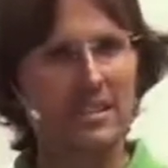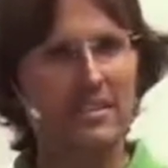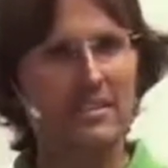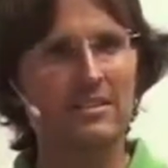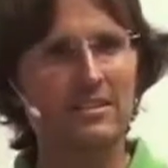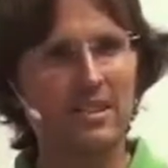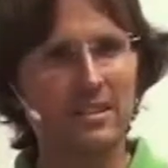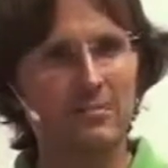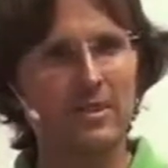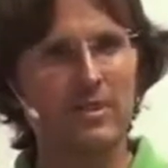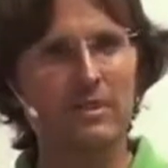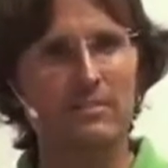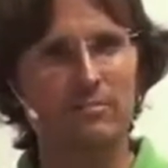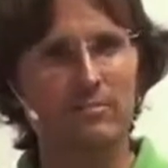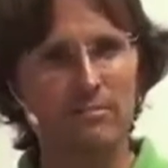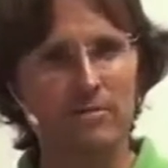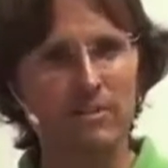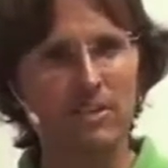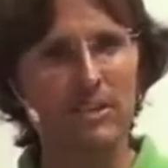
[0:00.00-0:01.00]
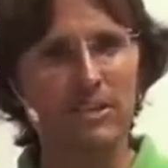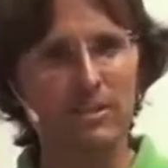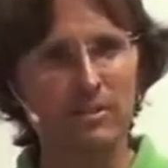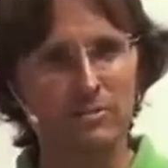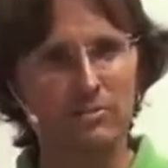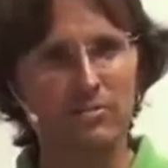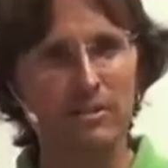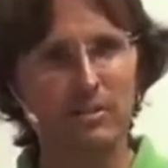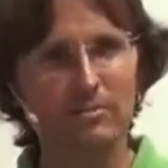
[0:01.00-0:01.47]
yeah, there's something that
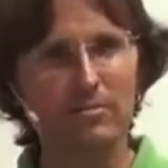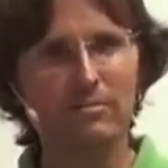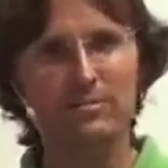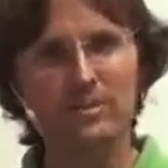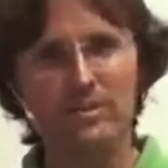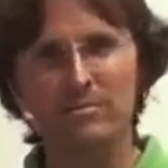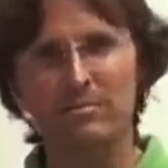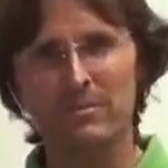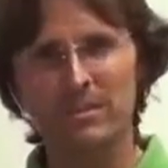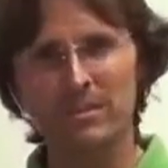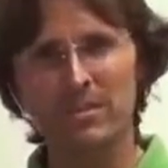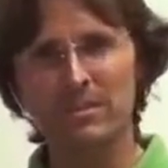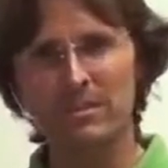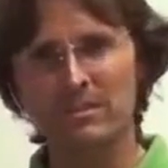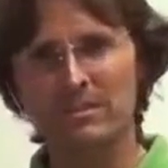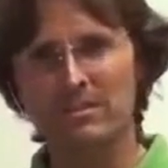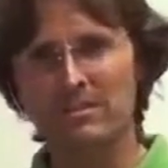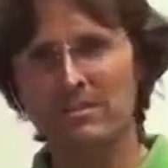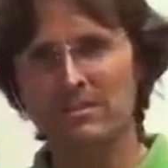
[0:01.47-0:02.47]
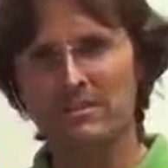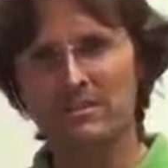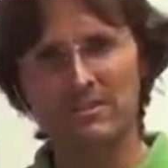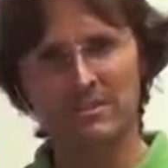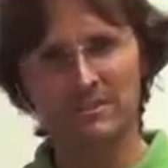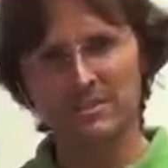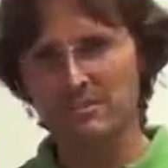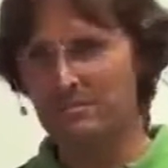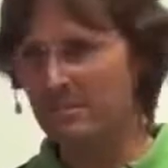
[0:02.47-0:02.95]
really troubles him here.
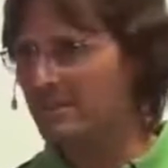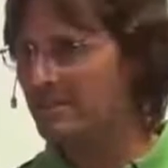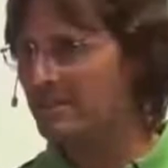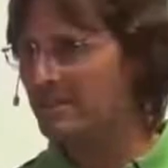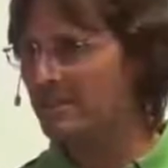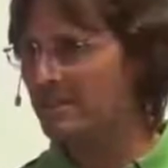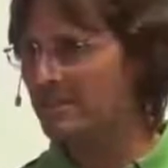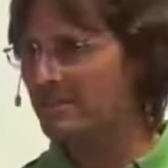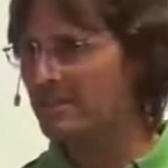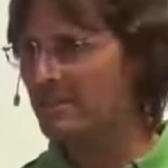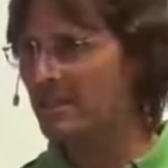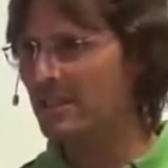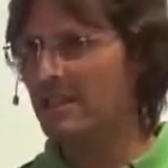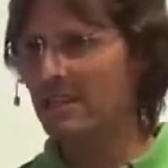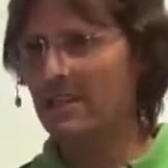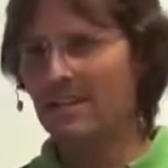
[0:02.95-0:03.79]
Does that make sense?